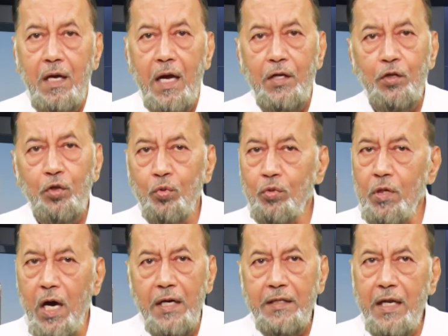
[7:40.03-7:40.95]
And do
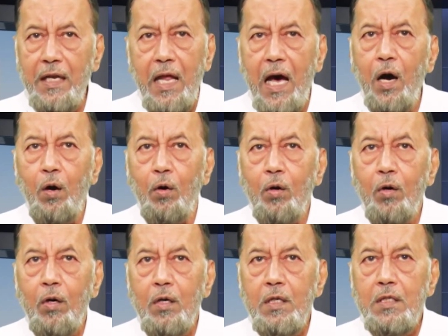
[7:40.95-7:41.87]
not allow
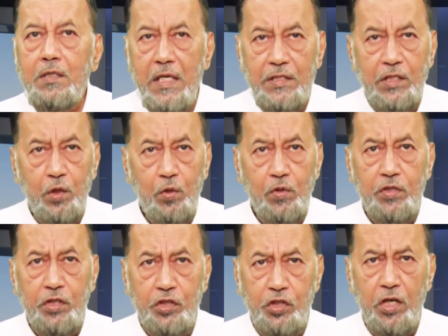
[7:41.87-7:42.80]
such
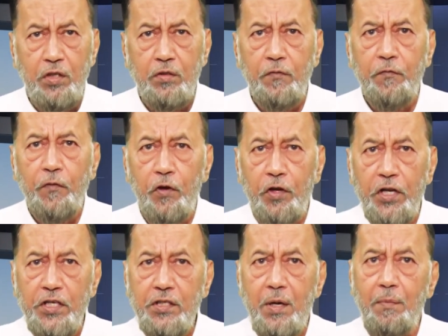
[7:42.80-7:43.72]
accusation to
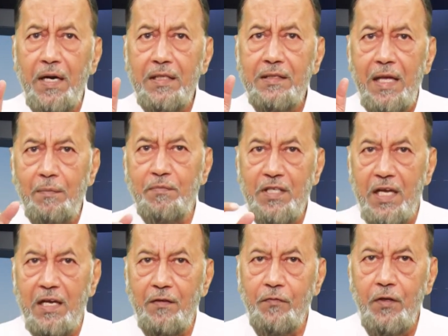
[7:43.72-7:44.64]
flourish among
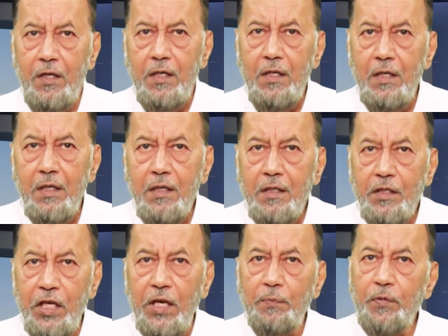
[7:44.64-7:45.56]
themselves.
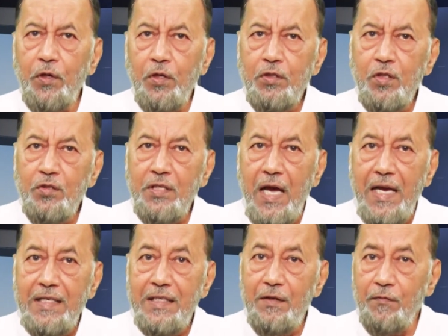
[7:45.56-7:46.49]
Keep your
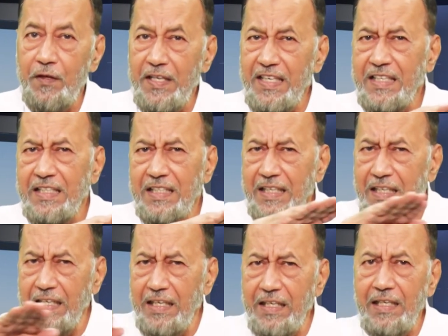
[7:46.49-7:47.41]
society very
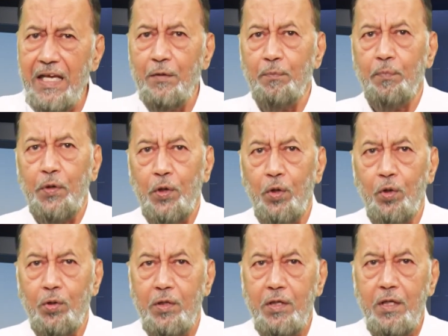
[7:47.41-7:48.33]
clean and
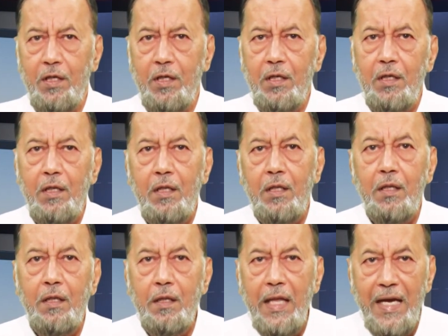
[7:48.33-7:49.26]
pure.
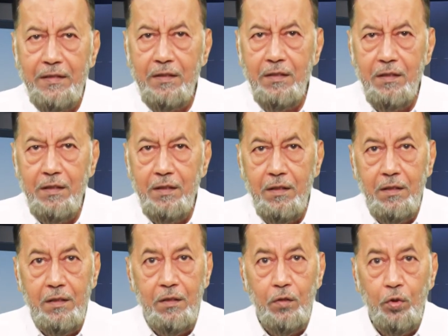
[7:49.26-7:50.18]
Let
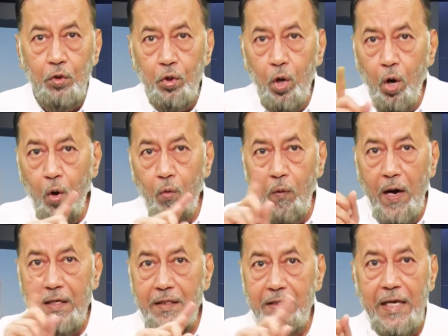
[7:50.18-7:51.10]
no
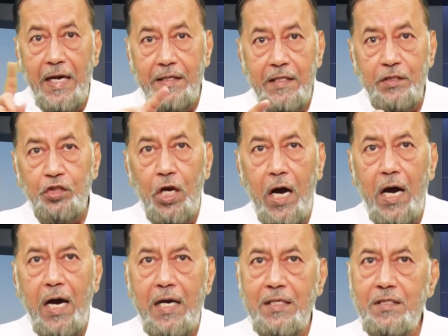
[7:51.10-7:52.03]
one get a
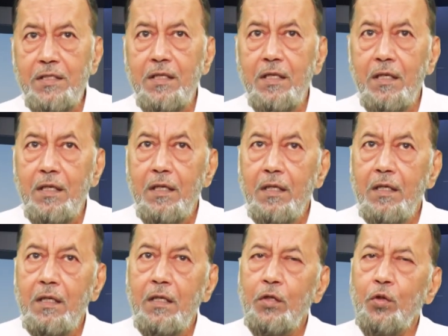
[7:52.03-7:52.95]
chance
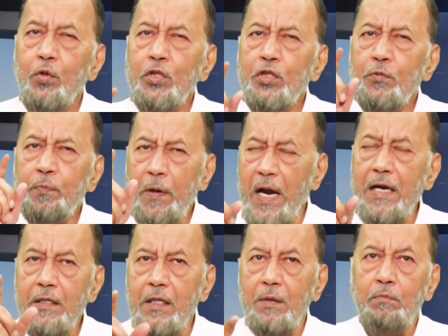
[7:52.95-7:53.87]
to
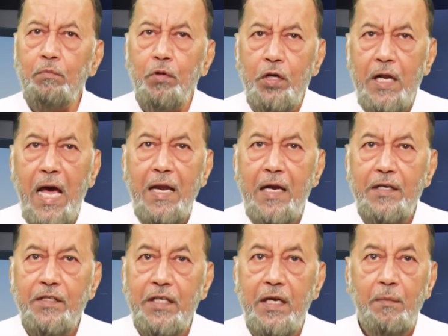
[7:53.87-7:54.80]
spread
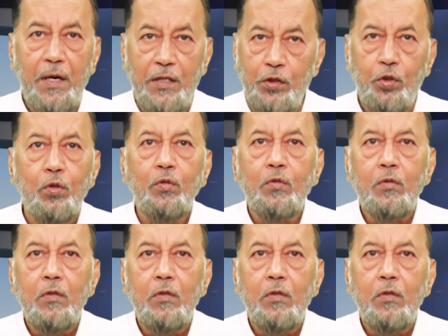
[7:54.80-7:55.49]
immorality among you.